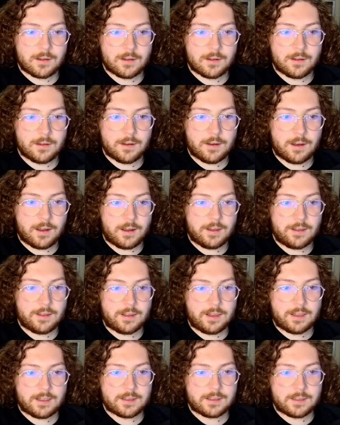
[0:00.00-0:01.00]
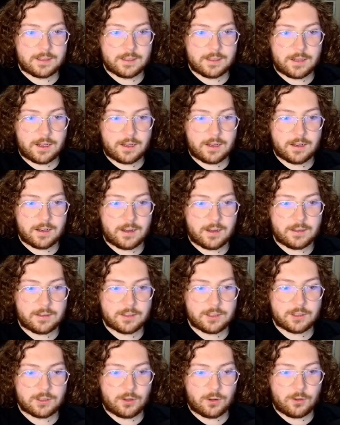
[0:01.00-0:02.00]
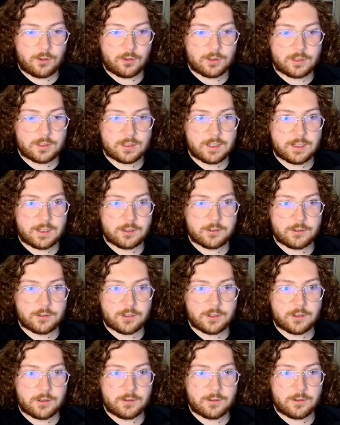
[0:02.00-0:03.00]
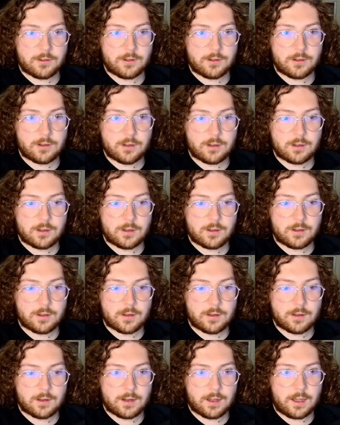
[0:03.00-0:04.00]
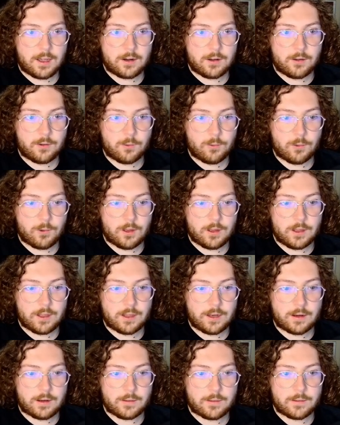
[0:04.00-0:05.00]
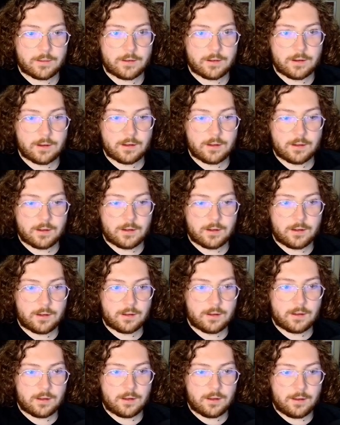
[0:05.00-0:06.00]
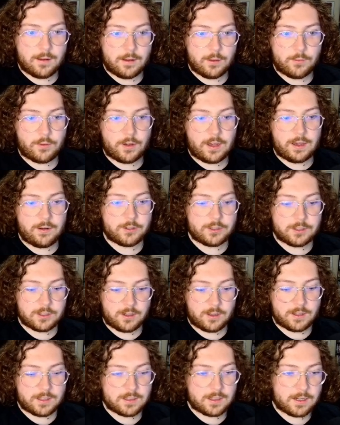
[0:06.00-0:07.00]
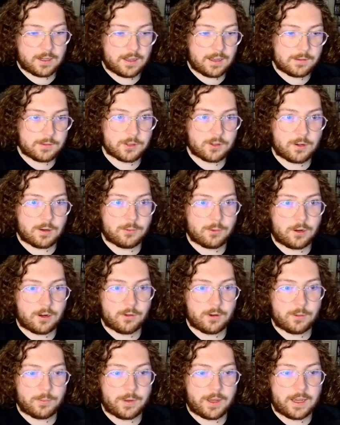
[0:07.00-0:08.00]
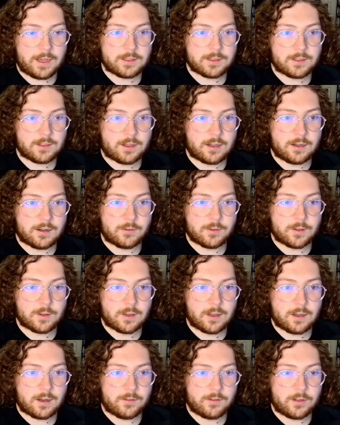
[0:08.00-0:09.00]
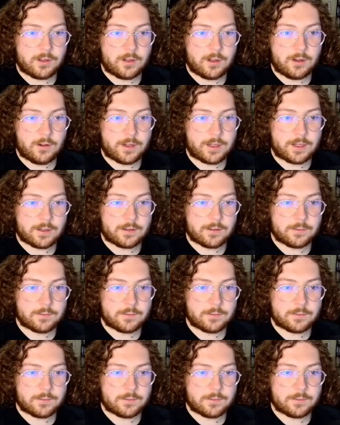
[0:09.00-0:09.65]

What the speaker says: None listed and none sold, Seijiro. Not a one. If I ever saw this at a game store, I probably would have passed on it without even knowing.